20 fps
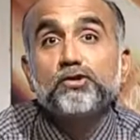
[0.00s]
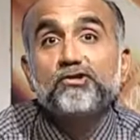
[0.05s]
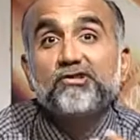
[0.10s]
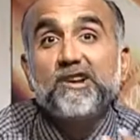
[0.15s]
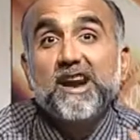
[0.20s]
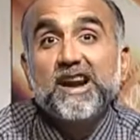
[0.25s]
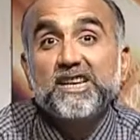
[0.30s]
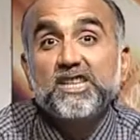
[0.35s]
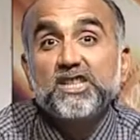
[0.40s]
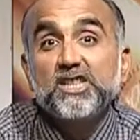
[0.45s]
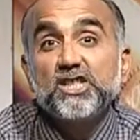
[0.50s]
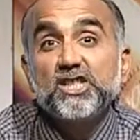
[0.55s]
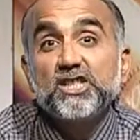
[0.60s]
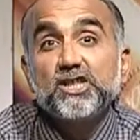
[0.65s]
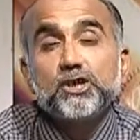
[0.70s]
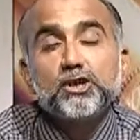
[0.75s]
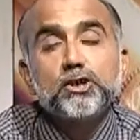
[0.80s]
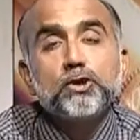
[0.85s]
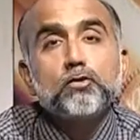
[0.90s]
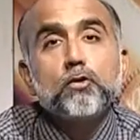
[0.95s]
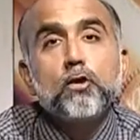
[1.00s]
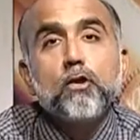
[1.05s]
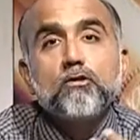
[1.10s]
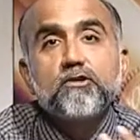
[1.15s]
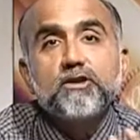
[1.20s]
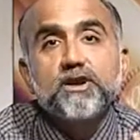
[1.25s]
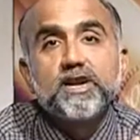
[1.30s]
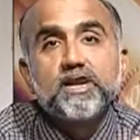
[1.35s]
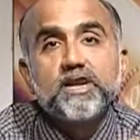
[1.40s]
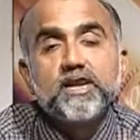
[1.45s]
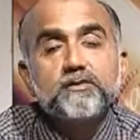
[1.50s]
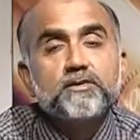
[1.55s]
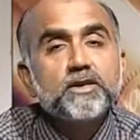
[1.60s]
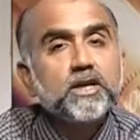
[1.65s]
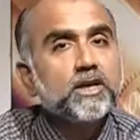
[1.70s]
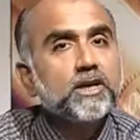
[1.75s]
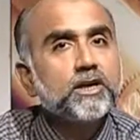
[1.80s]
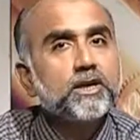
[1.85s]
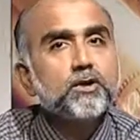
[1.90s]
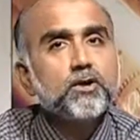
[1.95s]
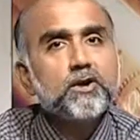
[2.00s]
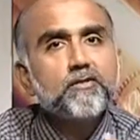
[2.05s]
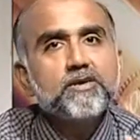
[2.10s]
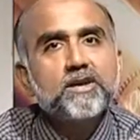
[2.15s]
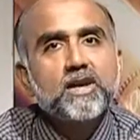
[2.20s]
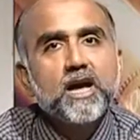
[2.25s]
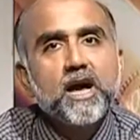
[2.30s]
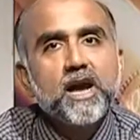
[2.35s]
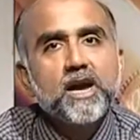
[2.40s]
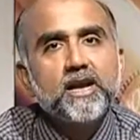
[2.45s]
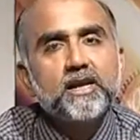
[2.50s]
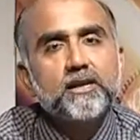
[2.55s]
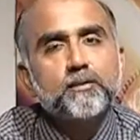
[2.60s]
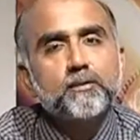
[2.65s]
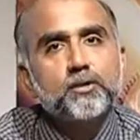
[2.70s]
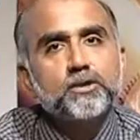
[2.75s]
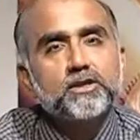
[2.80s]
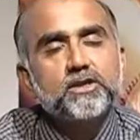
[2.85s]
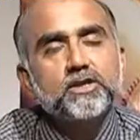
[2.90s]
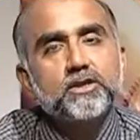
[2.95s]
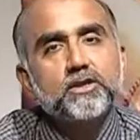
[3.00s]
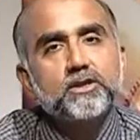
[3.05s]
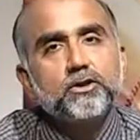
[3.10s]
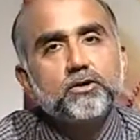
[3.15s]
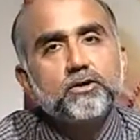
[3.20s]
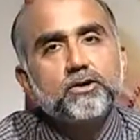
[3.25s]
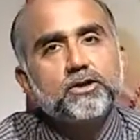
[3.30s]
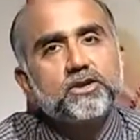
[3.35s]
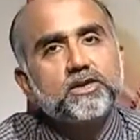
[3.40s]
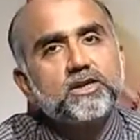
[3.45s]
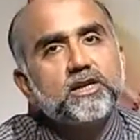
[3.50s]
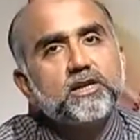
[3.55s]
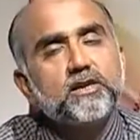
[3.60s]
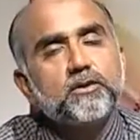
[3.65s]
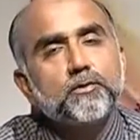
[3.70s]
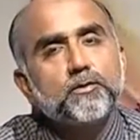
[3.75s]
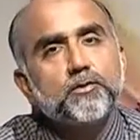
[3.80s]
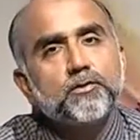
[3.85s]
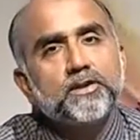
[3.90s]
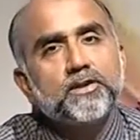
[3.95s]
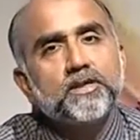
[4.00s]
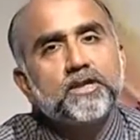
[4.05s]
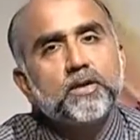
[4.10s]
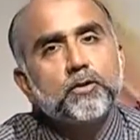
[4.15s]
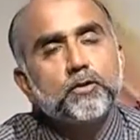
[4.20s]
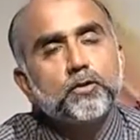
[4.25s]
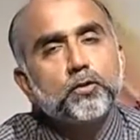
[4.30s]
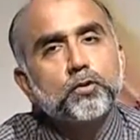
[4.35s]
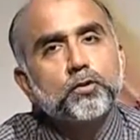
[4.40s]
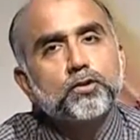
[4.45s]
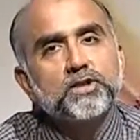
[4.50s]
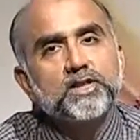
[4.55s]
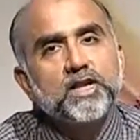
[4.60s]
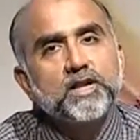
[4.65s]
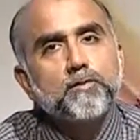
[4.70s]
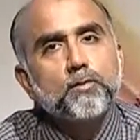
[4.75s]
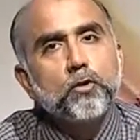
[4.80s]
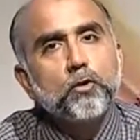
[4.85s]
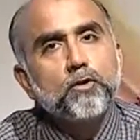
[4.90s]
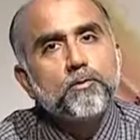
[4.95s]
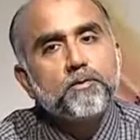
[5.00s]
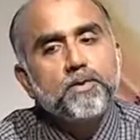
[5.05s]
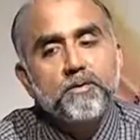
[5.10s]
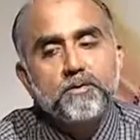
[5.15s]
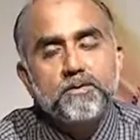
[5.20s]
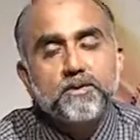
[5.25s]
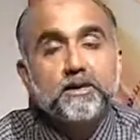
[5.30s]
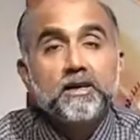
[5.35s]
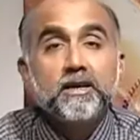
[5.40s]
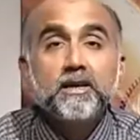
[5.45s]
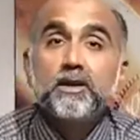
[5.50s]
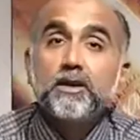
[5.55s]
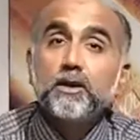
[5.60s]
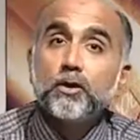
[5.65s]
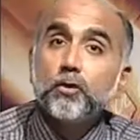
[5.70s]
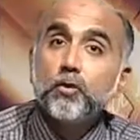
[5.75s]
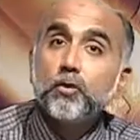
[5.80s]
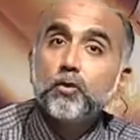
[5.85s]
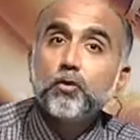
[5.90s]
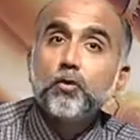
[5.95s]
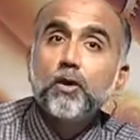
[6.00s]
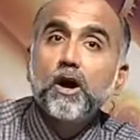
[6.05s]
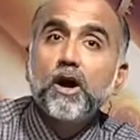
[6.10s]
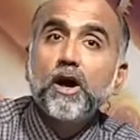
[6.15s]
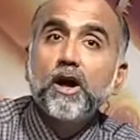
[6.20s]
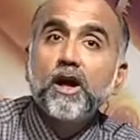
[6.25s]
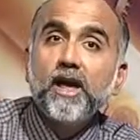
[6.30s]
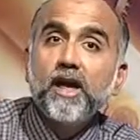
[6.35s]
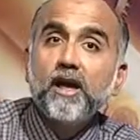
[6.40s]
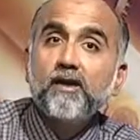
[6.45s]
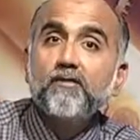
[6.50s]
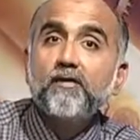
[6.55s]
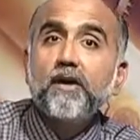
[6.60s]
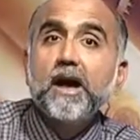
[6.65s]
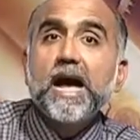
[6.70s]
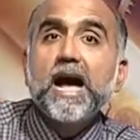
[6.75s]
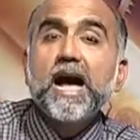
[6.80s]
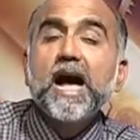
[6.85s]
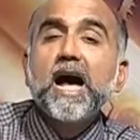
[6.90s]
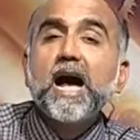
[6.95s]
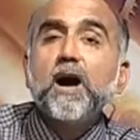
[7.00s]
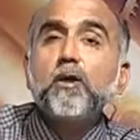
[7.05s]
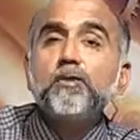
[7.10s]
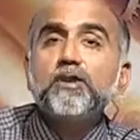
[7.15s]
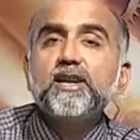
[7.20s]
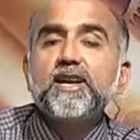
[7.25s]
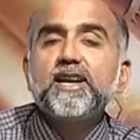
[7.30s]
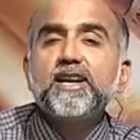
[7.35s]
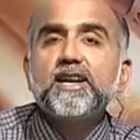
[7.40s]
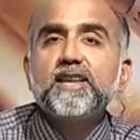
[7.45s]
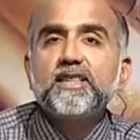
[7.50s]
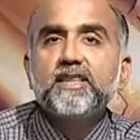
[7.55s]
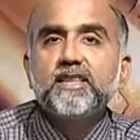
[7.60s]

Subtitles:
strategies, new alternatives. You haven't hired them, you're still with those same old people who have outdated